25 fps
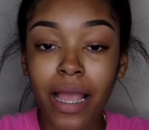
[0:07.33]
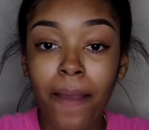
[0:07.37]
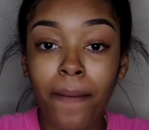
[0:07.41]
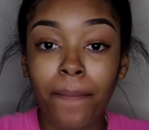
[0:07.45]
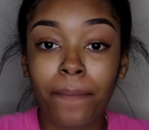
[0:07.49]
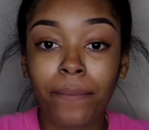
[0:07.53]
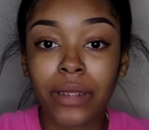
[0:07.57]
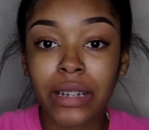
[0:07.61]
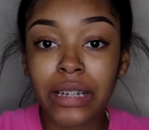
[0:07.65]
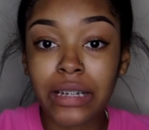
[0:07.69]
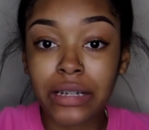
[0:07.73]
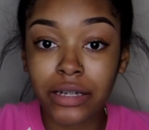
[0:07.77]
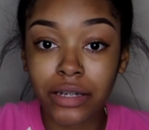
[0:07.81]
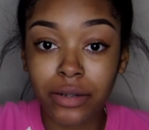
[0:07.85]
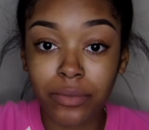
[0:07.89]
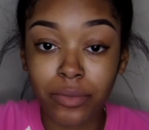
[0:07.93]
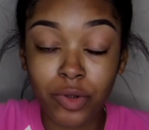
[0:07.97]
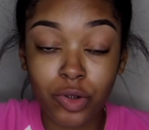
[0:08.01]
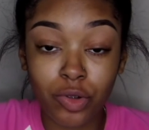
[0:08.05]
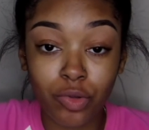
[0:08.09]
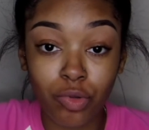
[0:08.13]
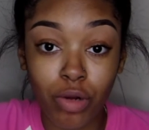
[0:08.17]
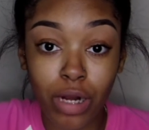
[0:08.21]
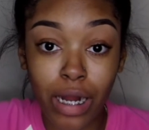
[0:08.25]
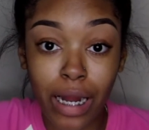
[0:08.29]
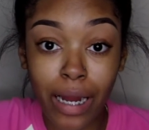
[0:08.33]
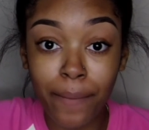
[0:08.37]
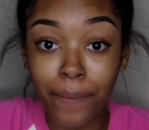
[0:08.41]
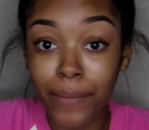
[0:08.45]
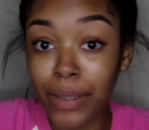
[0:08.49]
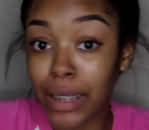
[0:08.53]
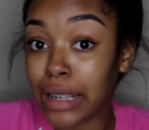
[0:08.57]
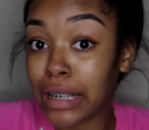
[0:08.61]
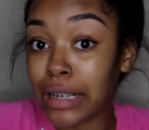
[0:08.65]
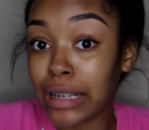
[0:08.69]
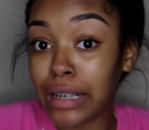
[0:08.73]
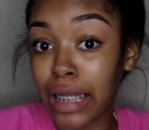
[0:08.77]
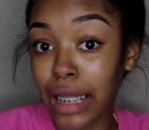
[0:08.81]
Please subscribe
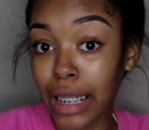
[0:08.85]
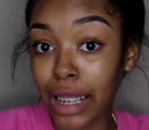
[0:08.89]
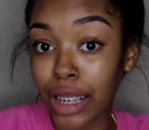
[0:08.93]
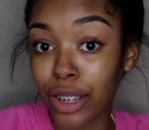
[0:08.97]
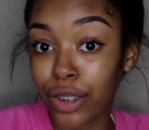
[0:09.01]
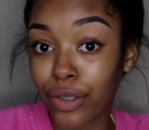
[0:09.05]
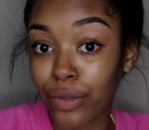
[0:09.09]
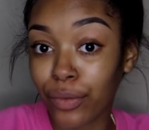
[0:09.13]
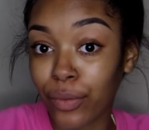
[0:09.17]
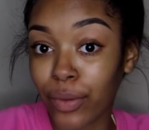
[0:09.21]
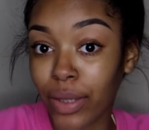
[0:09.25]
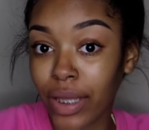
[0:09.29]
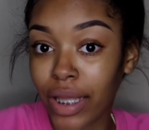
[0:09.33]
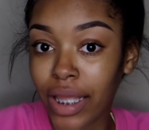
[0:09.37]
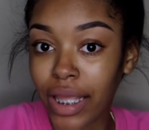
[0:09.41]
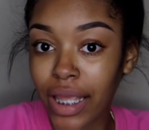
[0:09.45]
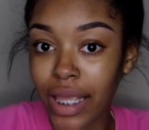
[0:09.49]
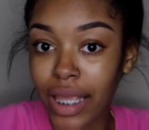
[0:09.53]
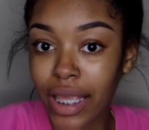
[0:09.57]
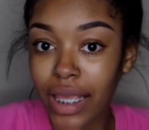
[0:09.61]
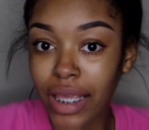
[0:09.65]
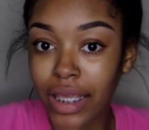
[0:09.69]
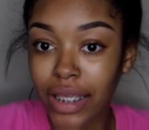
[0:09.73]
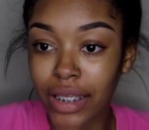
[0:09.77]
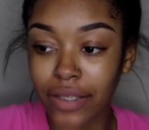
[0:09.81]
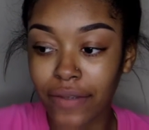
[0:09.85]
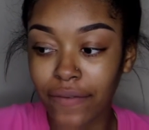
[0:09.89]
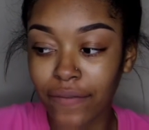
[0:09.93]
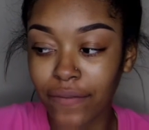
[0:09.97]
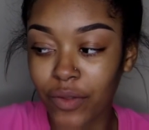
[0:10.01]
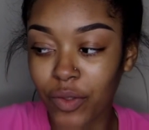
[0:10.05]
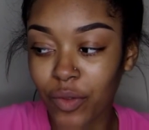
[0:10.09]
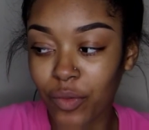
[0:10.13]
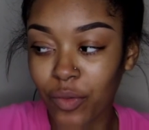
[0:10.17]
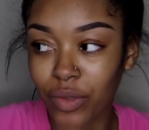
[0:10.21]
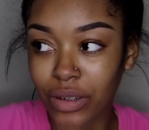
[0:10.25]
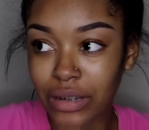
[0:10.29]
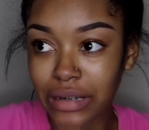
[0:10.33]
now if you
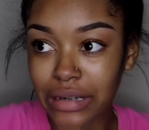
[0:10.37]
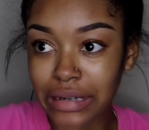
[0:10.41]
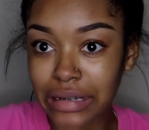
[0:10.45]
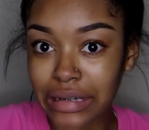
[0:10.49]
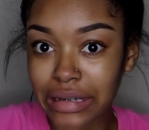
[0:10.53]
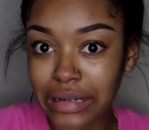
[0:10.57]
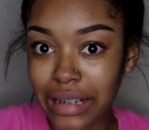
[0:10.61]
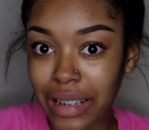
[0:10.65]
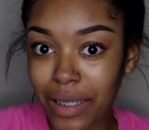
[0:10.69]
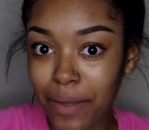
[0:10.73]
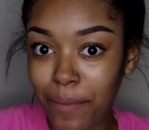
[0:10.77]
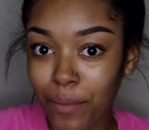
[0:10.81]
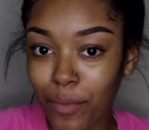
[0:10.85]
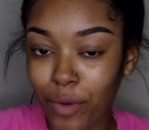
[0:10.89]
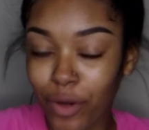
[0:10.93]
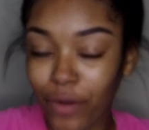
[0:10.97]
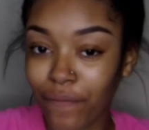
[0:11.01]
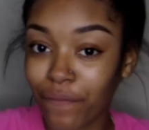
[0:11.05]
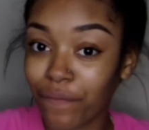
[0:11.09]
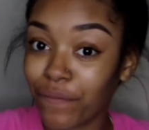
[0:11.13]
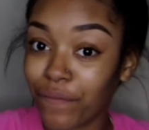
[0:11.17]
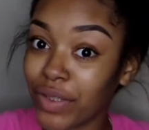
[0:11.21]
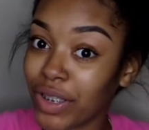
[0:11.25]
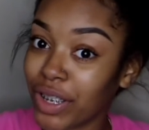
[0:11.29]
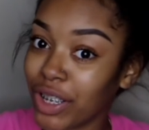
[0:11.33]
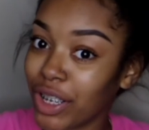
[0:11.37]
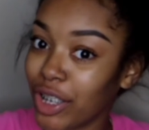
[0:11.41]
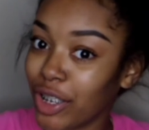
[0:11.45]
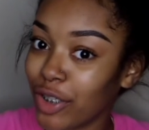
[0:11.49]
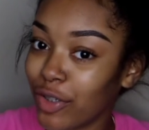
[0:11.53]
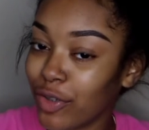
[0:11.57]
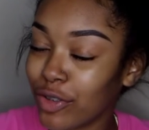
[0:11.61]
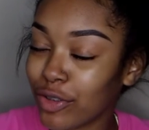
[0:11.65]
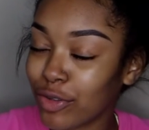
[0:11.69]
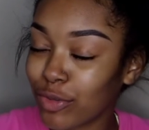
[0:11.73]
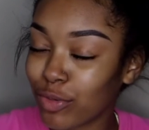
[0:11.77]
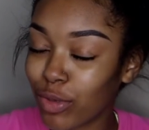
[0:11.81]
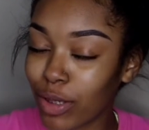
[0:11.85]
want to see more
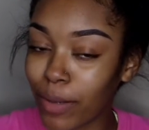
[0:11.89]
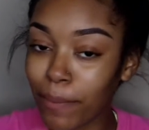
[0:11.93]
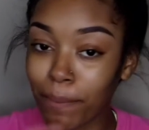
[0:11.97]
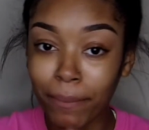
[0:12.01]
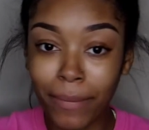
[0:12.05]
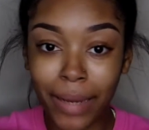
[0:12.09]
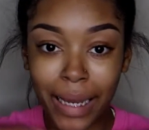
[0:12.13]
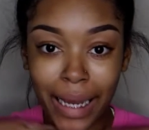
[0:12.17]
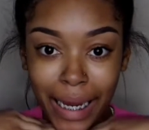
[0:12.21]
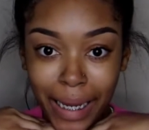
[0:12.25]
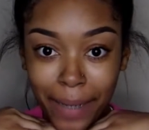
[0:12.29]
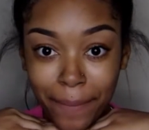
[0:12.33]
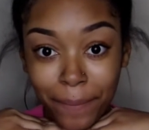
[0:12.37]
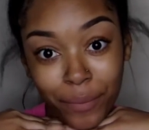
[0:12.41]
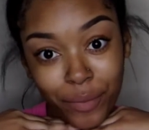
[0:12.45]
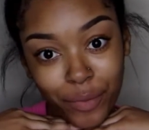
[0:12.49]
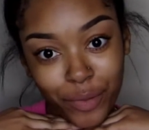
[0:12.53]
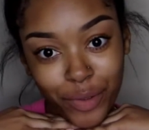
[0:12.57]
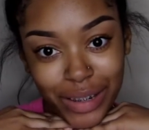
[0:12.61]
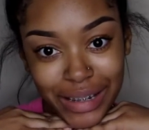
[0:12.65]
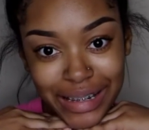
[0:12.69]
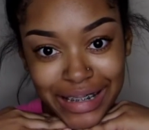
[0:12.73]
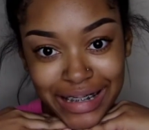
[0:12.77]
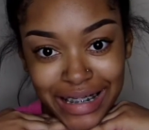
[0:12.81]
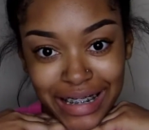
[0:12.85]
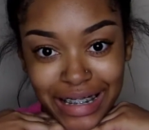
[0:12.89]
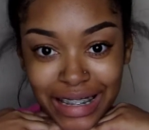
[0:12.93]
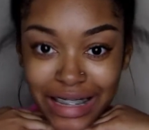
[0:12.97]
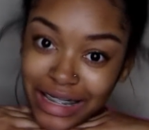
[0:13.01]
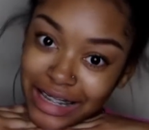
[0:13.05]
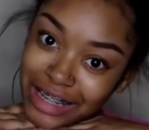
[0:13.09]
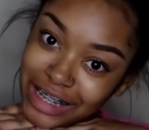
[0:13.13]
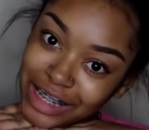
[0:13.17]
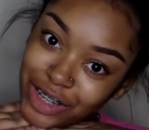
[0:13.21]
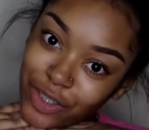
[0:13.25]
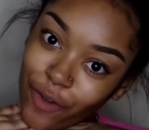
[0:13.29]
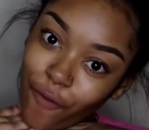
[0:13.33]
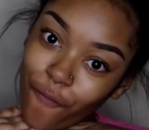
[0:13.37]
videos with my pretty
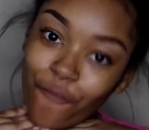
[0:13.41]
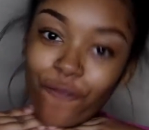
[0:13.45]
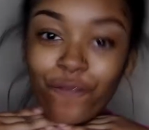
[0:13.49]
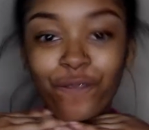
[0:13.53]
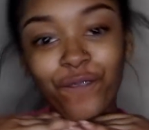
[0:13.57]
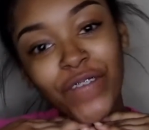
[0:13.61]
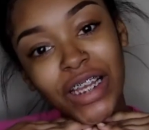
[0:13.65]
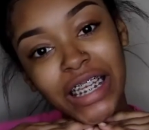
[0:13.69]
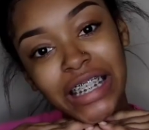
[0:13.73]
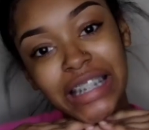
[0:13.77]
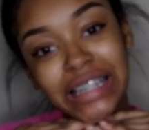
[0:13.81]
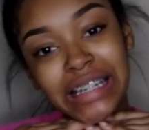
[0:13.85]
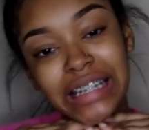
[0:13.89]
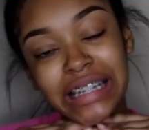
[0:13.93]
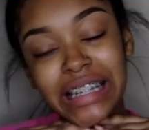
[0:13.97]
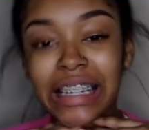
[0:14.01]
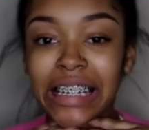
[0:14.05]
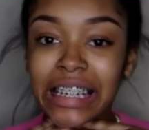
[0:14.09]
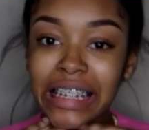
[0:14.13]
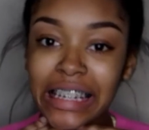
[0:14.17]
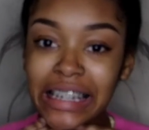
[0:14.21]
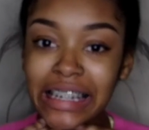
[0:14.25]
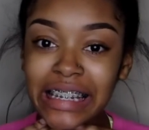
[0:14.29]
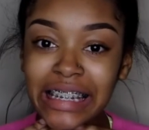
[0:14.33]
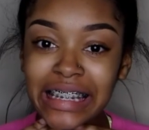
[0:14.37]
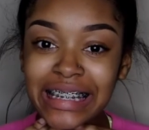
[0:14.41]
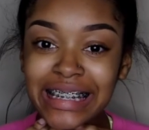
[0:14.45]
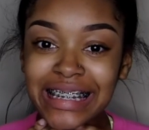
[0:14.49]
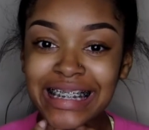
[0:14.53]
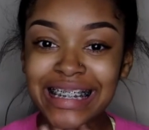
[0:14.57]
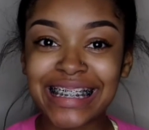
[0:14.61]
little face in it.